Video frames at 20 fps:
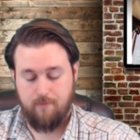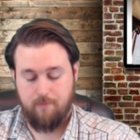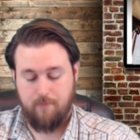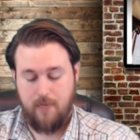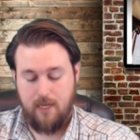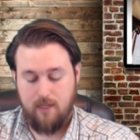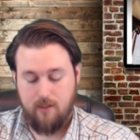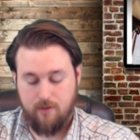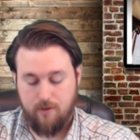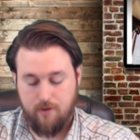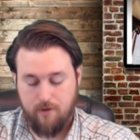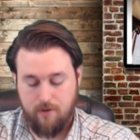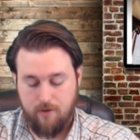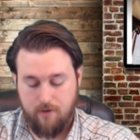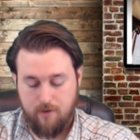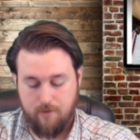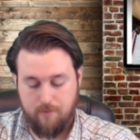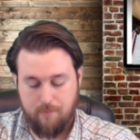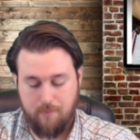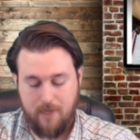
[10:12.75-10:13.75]

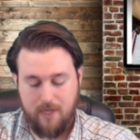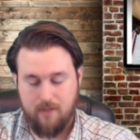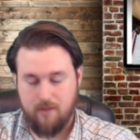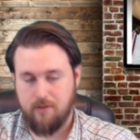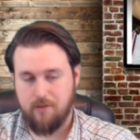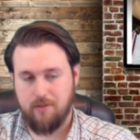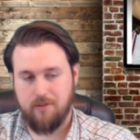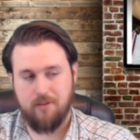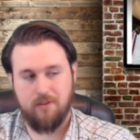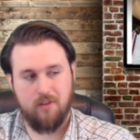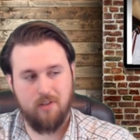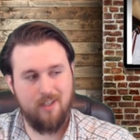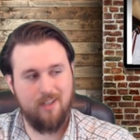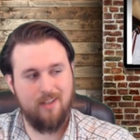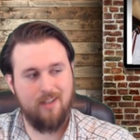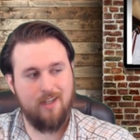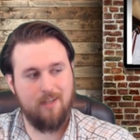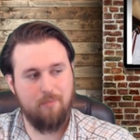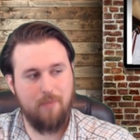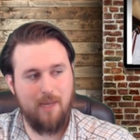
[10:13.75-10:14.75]
Baylor Baylor is
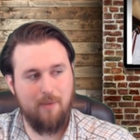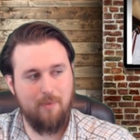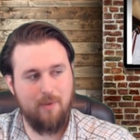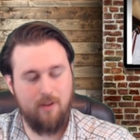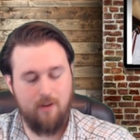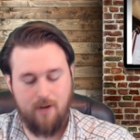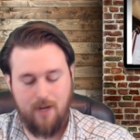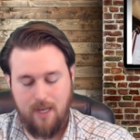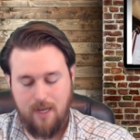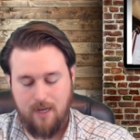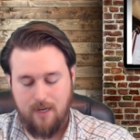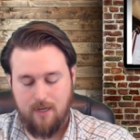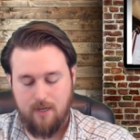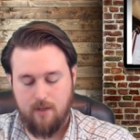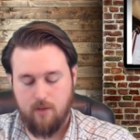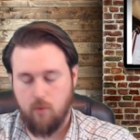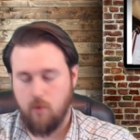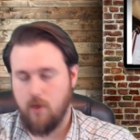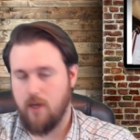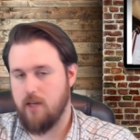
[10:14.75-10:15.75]
looking like maybe they're headed
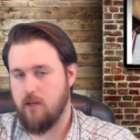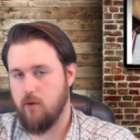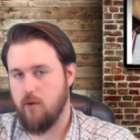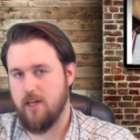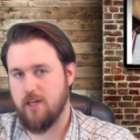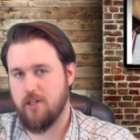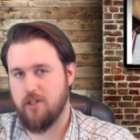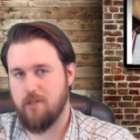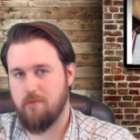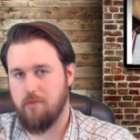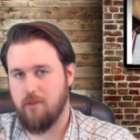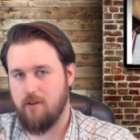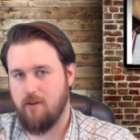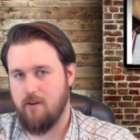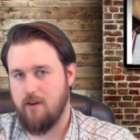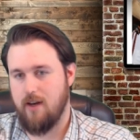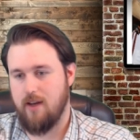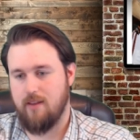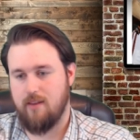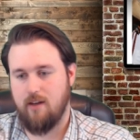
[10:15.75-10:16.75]
in the right direction, but
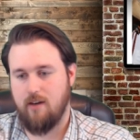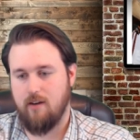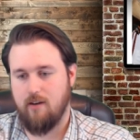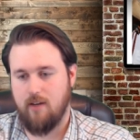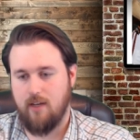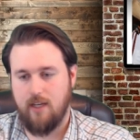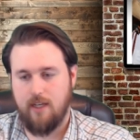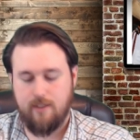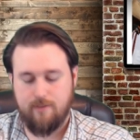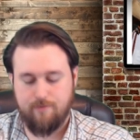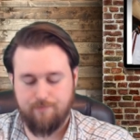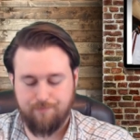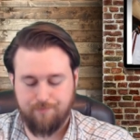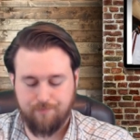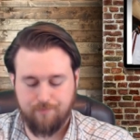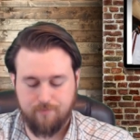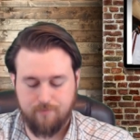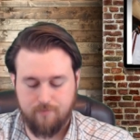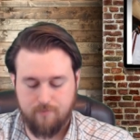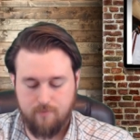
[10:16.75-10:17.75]
they're not there yet.
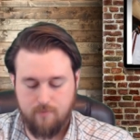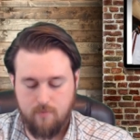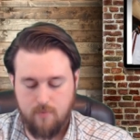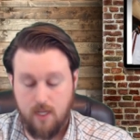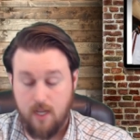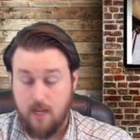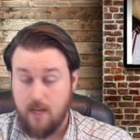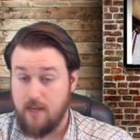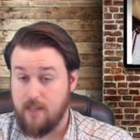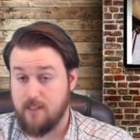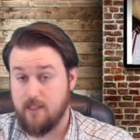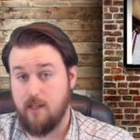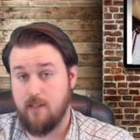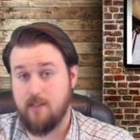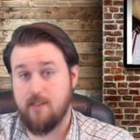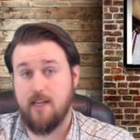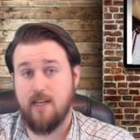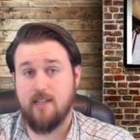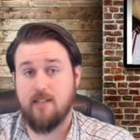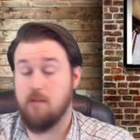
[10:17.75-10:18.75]
And it's
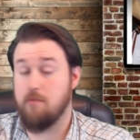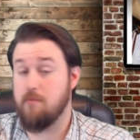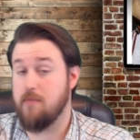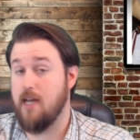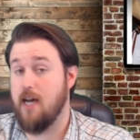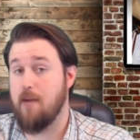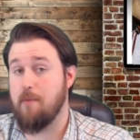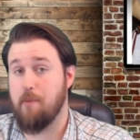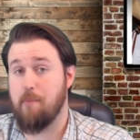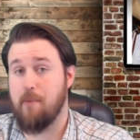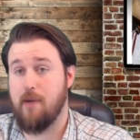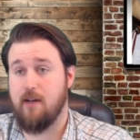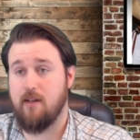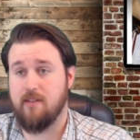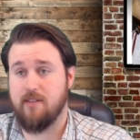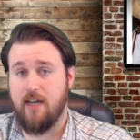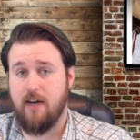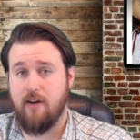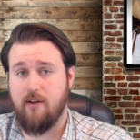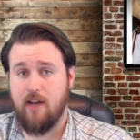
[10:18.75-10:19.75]
going to take some time to
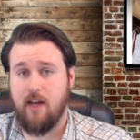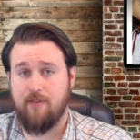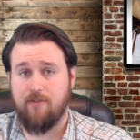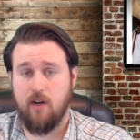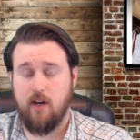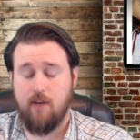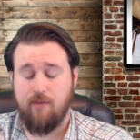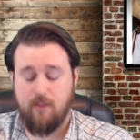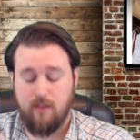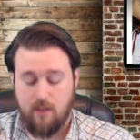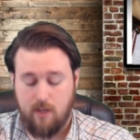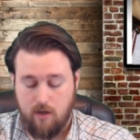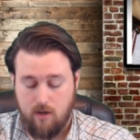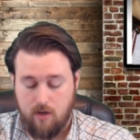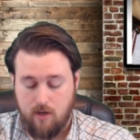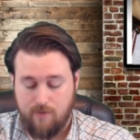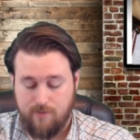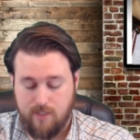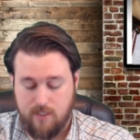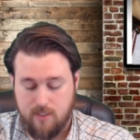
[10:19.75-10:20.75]
balance out after everything,
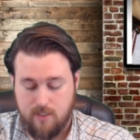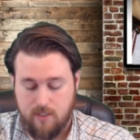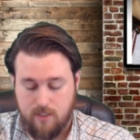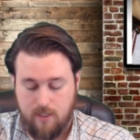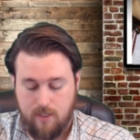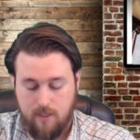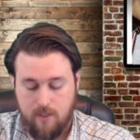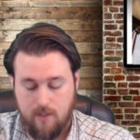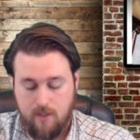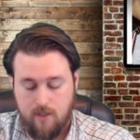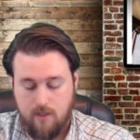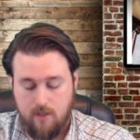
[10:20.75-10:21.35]
obviously.